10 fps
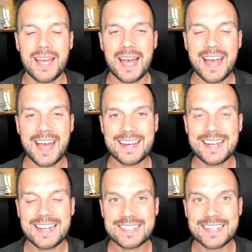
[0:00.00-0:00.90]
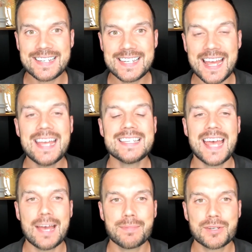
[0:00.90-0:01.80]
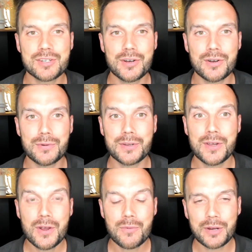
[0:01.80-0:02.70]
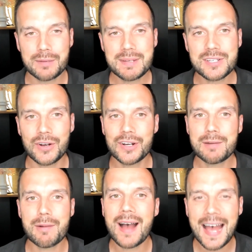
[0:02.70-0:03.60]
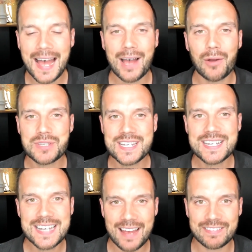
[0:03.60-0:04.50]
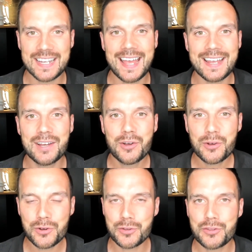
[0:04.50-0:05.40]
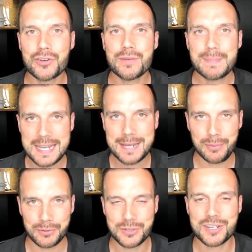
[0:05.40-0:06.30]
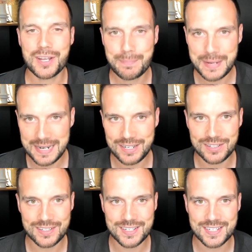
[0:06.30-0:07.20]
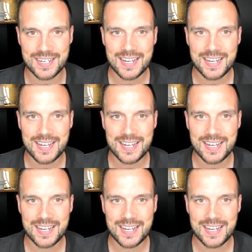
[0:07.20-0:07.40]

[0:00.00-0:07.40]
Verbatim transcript: And in today's episode, we're going to be talking about how to navigate other people's opinions.